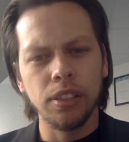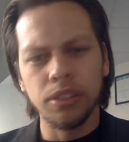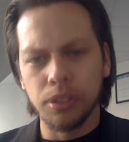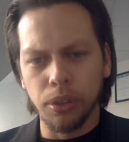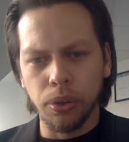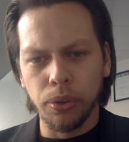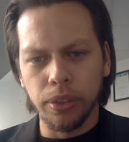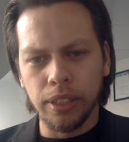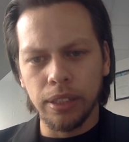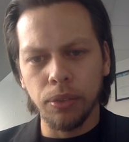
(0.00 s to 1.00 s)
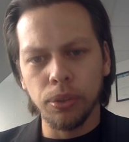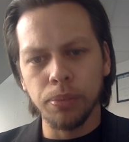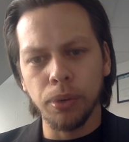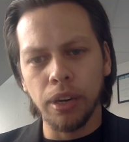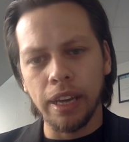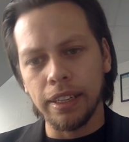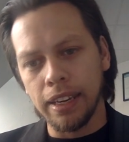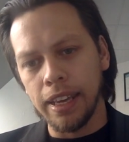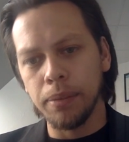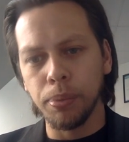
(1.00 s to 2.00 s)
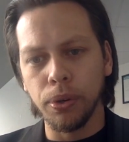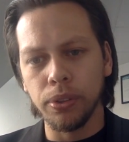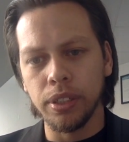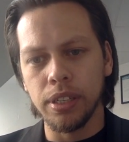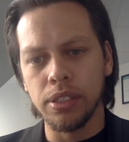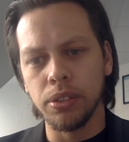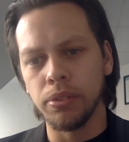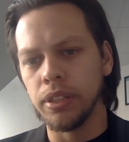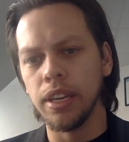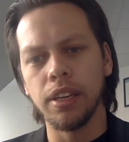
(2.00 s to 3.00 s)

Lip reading: so it looks more like lake, pond, and estuary.